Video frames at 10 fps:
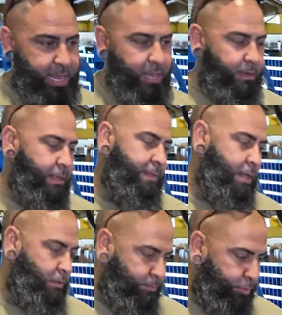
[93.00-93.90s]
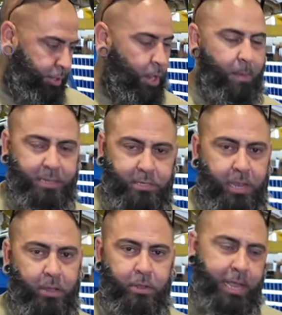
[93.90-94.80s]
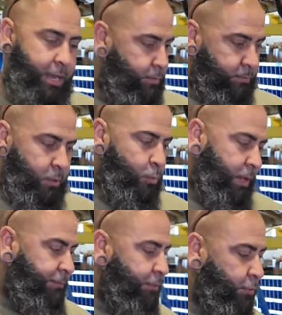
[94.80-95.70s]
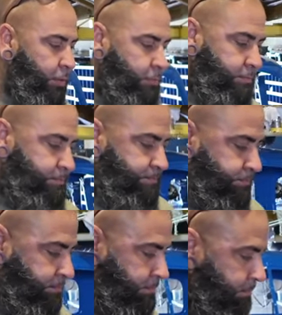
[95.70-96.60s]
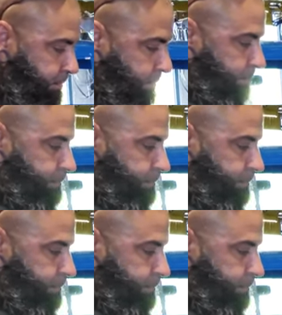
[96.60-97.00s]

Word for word: again, and then put it all back together and get it ready for the road. What do you got